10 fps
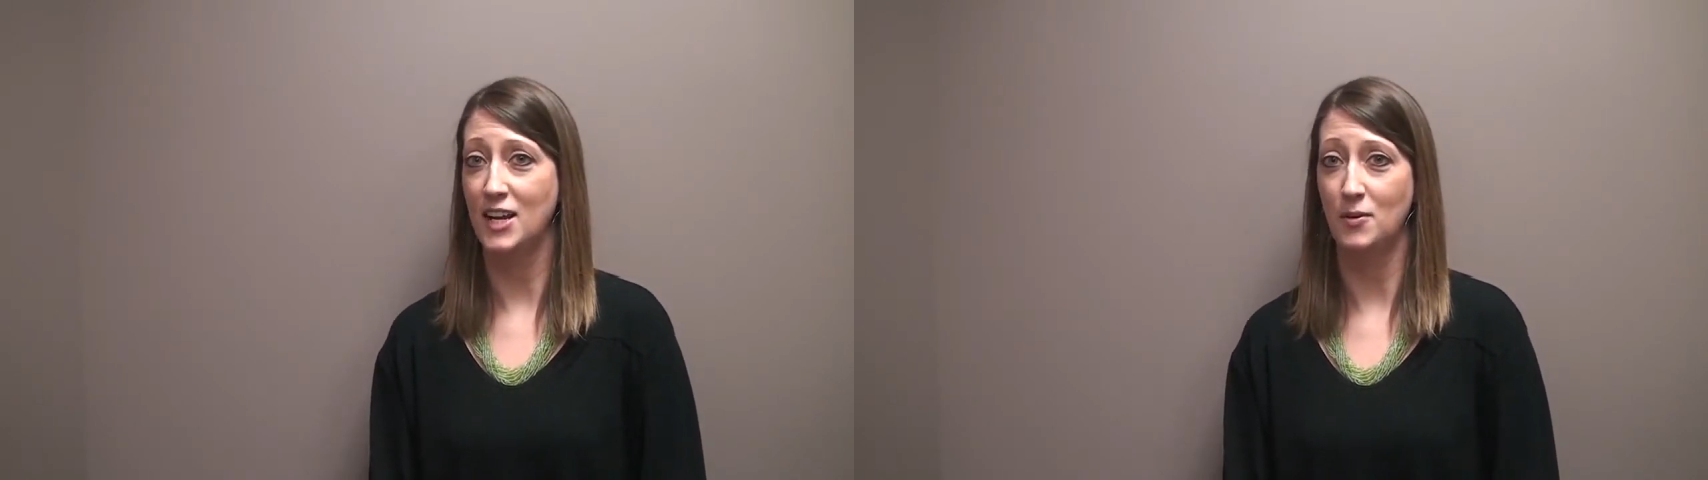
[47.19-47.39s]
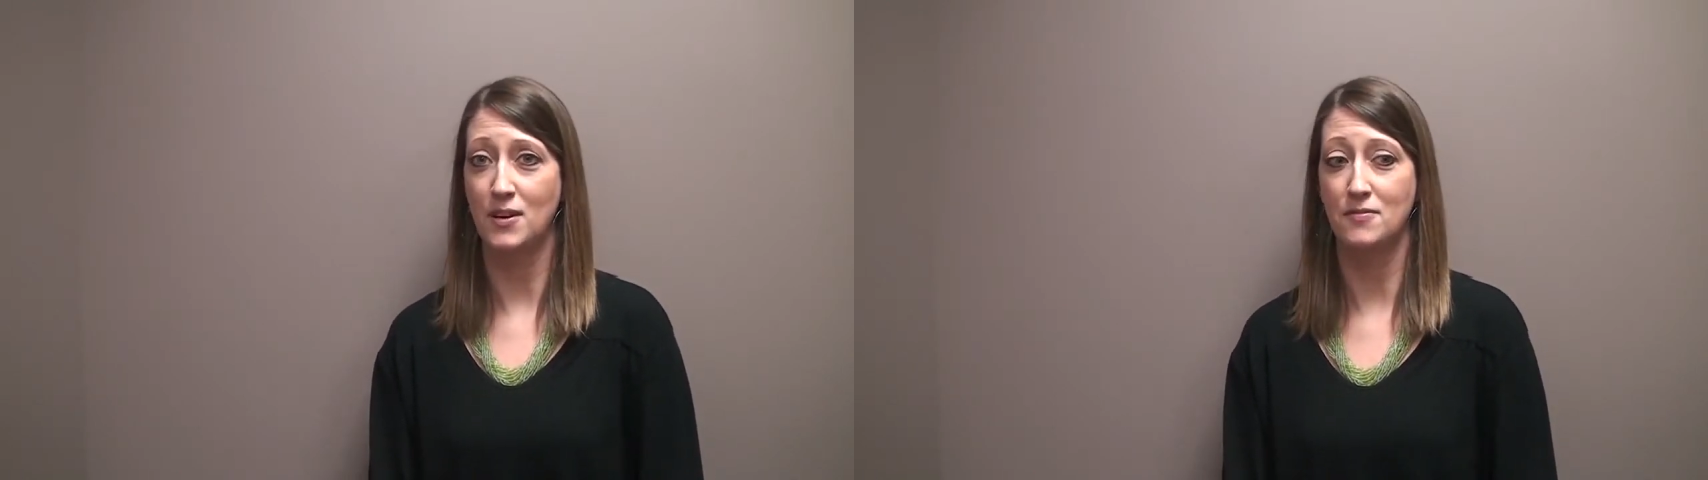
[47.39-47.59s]

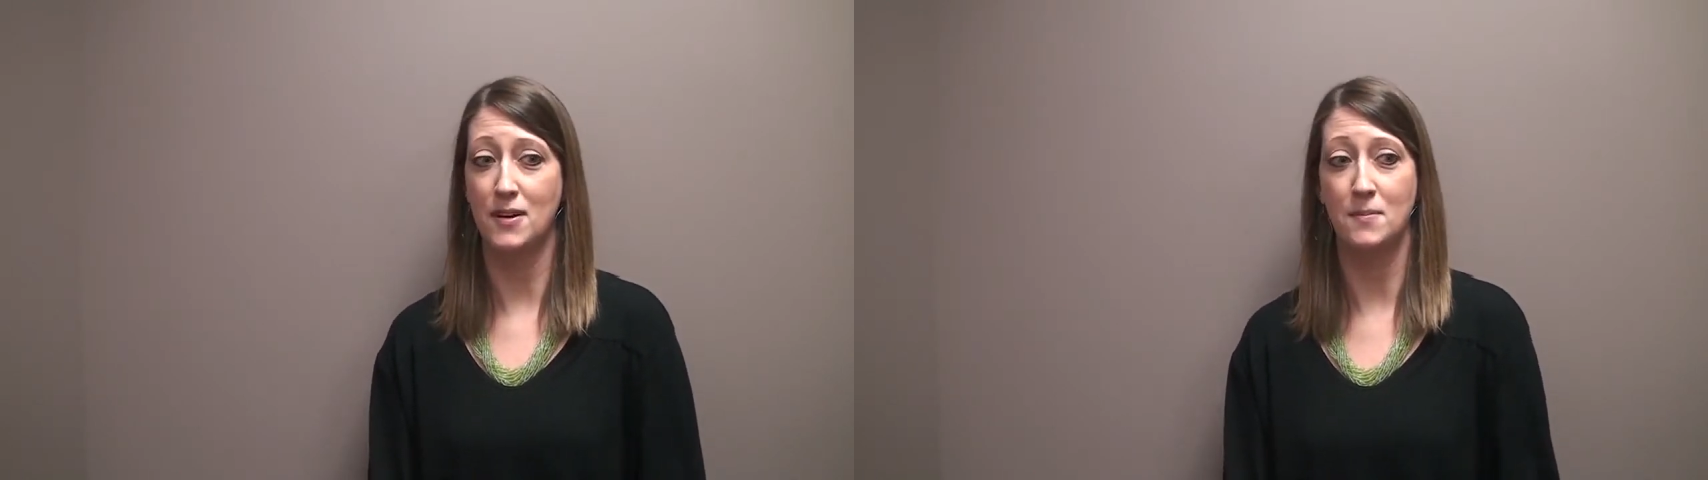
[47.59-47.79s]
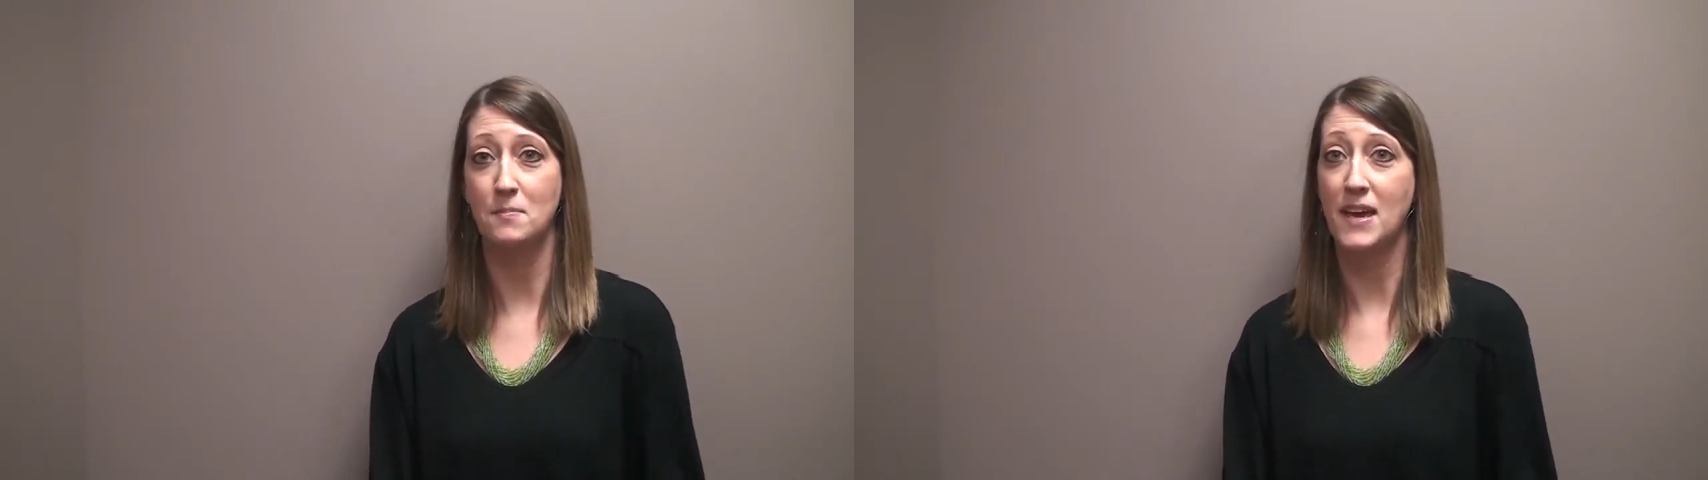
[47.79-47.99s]
anywhere
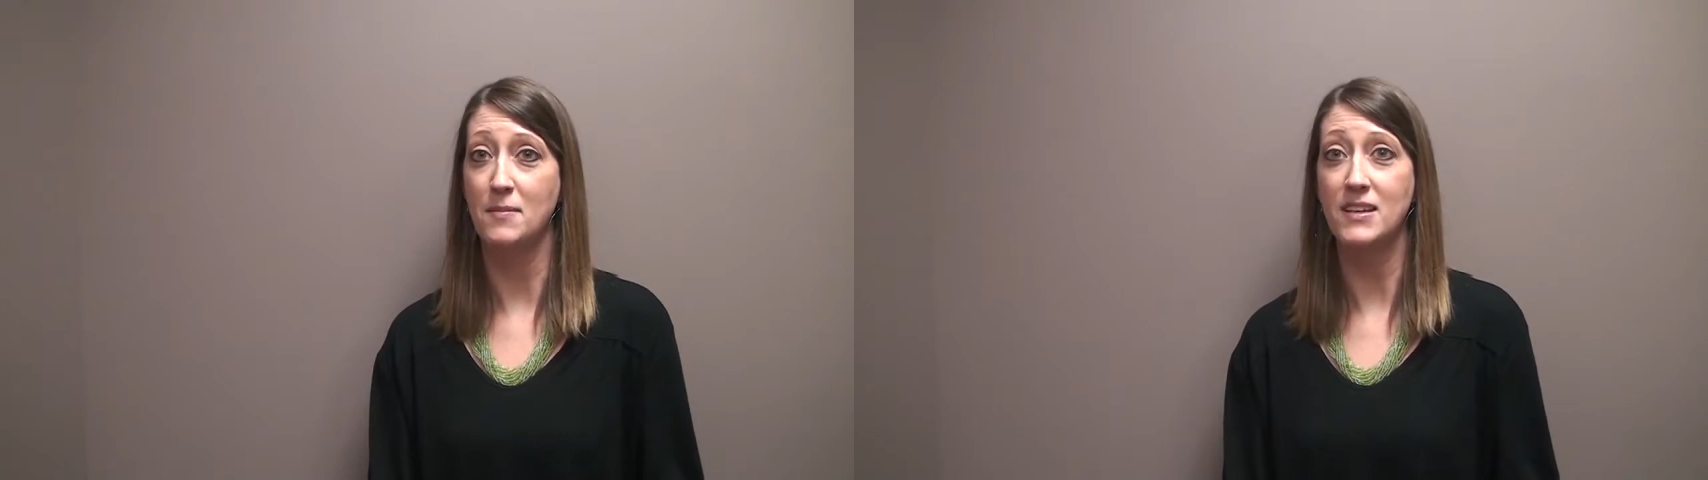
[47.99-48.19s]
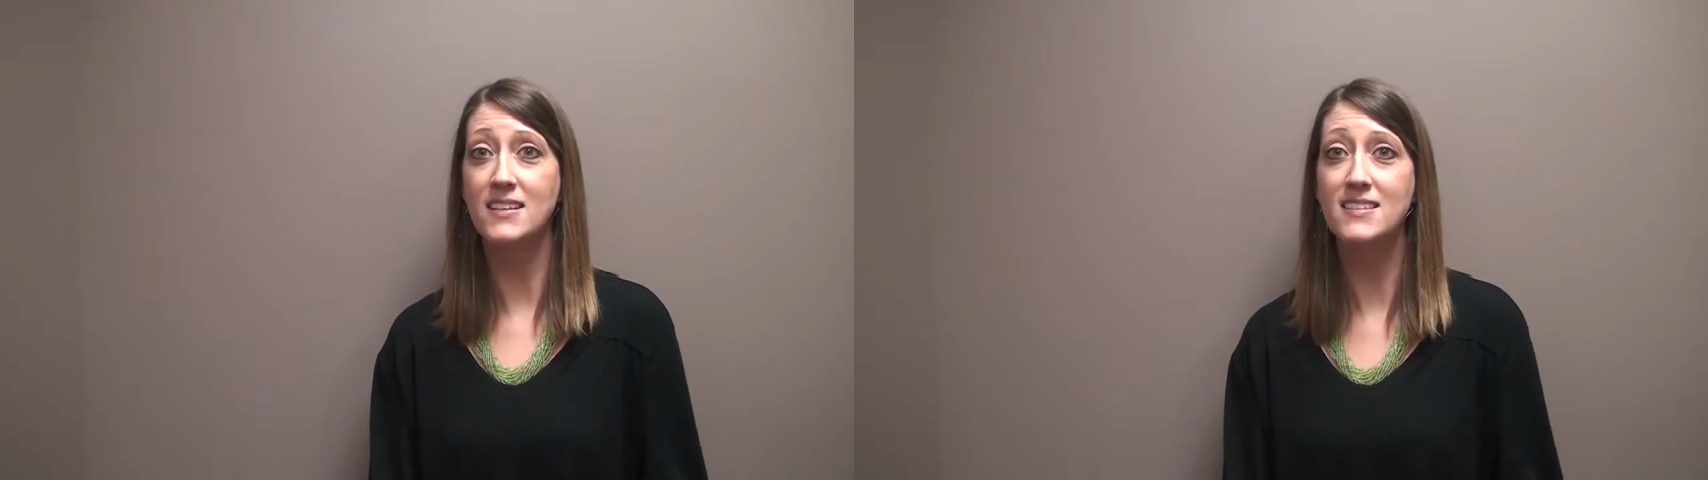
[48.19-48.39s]
from
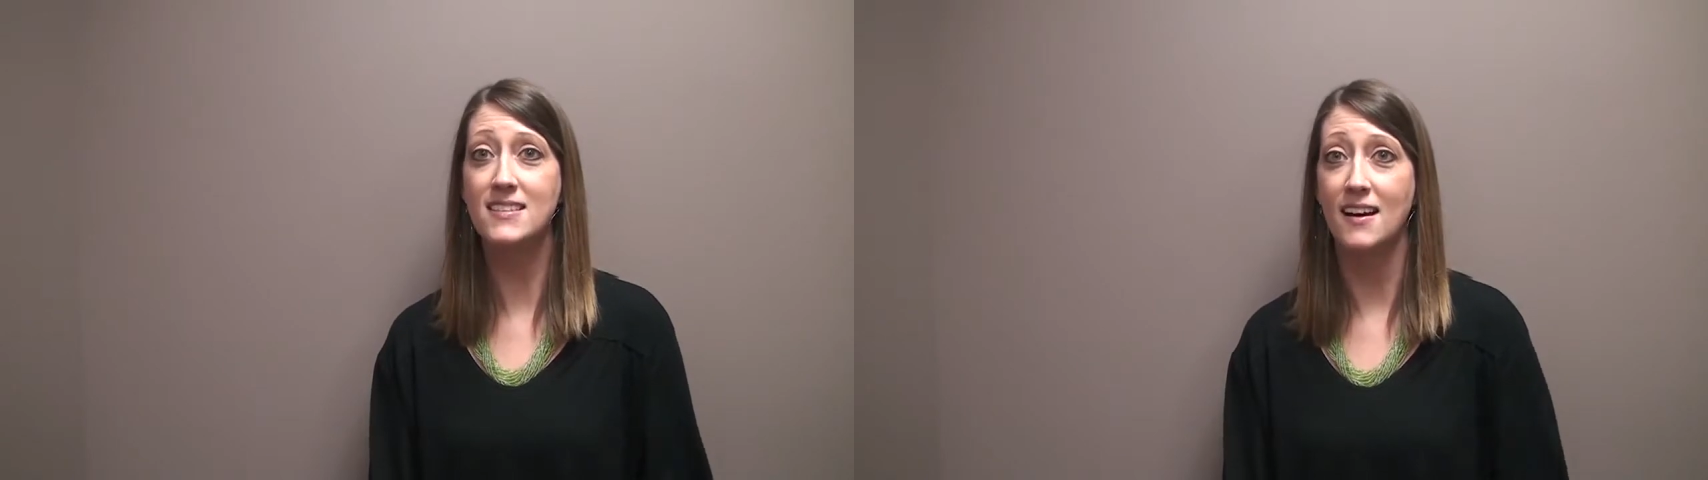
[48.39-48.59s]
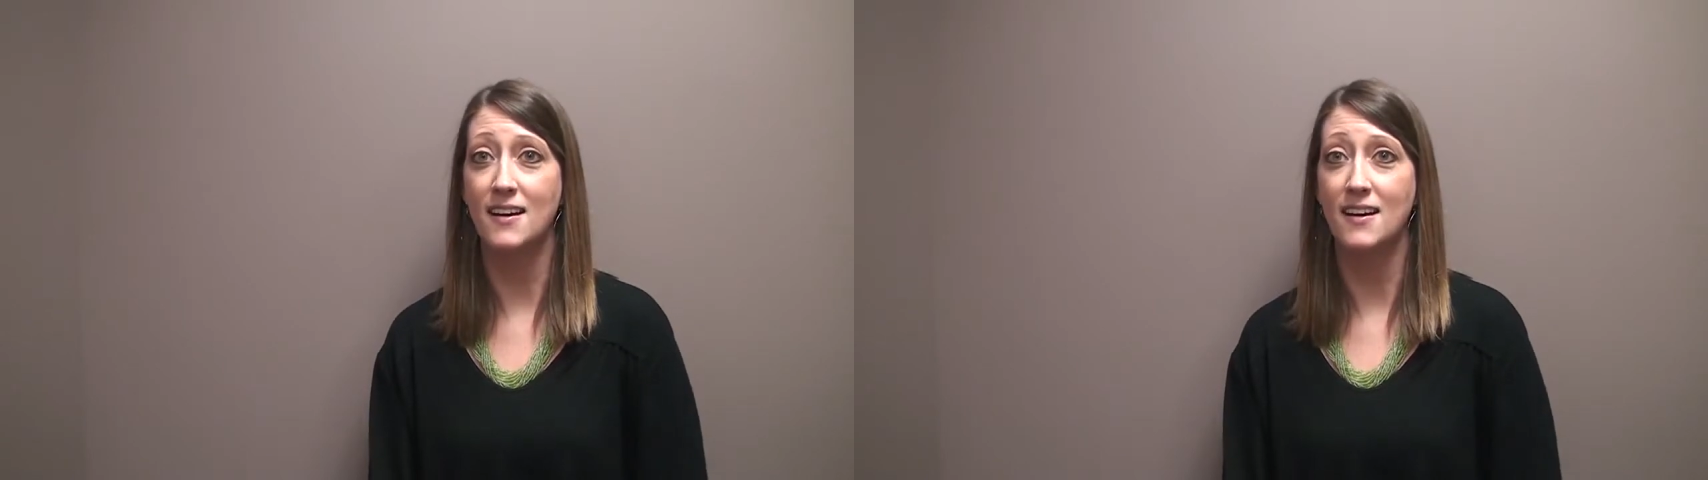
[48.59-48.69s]
babies